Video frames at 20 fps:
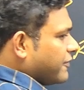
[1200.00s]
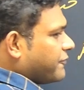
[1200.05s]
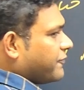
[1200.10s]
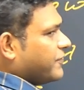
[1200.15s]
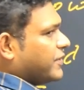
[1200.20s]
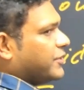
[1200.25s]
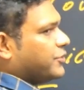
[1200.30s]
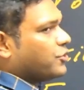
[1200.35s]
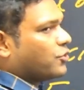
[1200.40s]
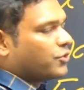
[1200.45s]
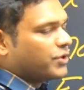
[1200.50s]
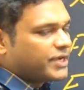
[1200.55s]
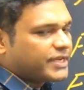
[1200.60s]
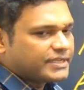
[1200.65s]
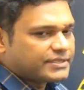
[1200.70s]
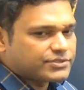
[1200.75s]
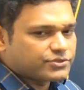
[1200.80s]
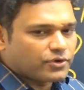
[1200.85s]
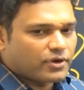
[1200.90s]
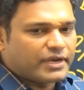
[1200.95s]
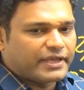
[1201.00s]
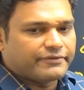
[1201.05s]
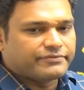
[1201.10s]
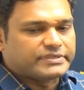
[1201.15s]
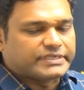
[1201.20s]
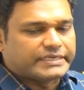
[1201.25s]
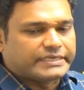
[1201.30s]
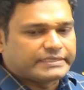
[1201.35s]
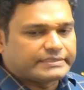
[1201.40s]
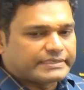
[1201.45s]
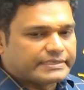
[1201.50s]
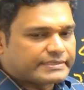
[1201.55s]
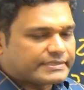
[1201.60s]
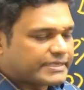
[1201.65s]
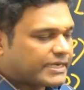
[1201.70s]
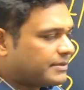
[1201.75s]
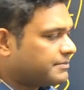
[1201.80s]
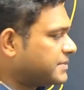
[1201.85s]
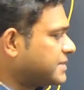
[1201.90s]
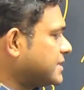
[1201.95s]
we don't install FGD
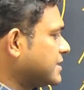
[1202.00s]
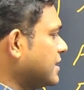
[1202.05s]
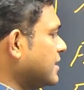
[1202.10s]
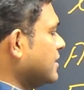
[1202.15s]
systems,